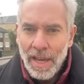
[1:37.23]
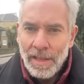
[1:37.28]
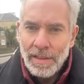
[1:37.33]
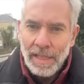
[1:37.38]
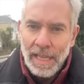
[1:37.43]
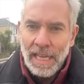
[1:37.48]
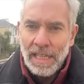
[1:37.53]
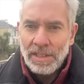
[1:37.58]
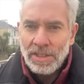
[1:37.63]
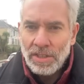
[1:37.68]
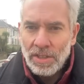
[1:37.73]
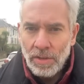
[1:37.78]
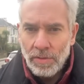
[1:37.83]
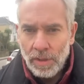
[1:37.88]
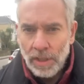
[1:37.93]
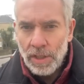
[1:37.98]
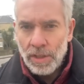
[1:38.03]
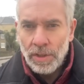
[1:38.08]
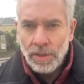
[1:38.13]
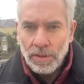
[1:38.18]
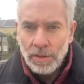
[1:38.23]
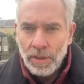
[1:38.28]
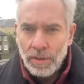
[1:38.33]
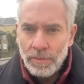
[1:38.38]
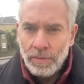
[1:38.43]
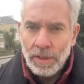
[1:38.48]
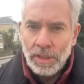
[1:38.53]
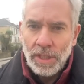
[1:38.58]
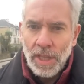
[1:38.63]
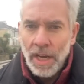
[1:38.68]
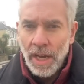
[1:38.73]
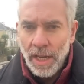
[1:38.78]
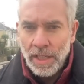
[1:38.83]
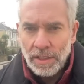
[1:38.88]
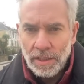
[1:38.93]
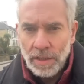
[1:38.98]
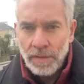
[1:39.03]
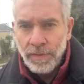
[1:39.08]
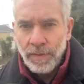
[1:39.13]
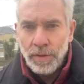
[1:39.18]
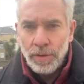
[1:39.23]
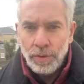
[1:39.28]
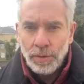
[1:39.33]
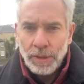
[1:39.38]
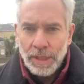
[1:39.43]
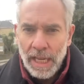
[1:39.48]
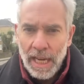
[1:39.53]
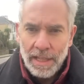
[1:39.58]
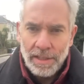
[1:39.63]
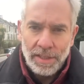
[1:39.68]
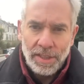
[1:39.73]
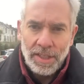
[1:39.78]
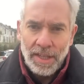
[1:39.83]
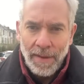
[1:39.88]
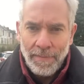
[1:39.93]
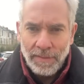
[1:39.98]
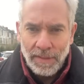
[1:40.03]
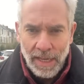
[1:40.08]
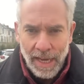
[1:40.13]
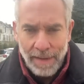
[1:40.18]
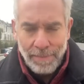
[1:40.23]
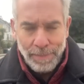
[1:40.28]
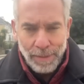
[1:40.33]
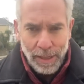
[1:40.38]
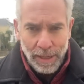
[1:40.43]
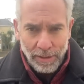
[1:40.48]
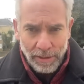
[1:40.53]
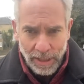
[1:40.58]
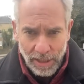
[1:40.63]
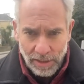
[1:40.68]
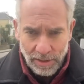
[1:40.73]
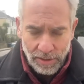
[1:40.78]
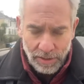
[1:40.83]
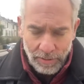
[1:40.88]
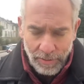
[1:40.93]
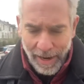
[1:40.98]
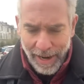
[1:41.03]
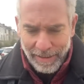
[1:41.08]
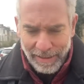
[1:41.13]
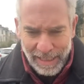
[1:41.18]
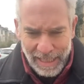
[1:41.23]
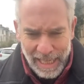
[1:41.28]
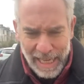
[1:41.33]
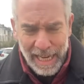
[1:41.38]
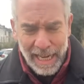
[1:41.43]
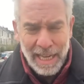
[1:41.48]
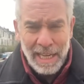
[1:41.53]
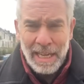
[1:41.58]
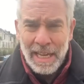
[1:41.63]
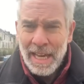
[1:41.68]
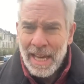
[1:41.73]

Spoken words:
the historical returns for all the other 7-day periods throughout the year.